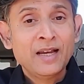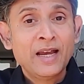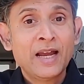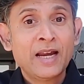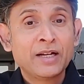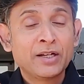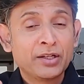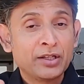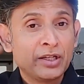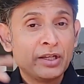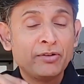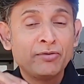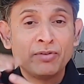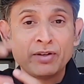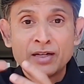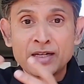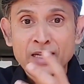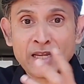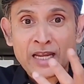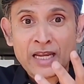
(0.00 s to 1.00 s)
and
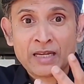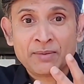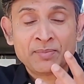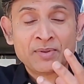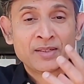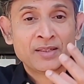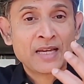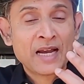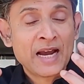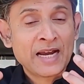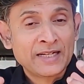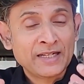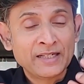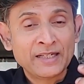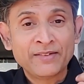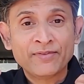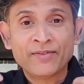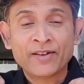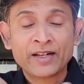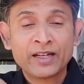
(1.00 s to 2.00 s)
give names,
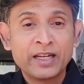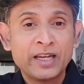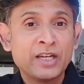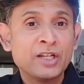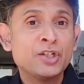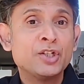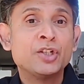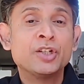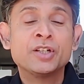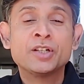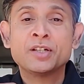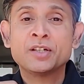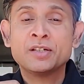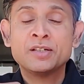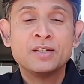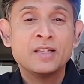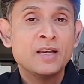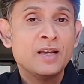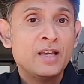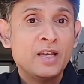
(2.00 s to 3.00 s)

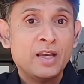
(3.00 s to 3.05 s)
identifications,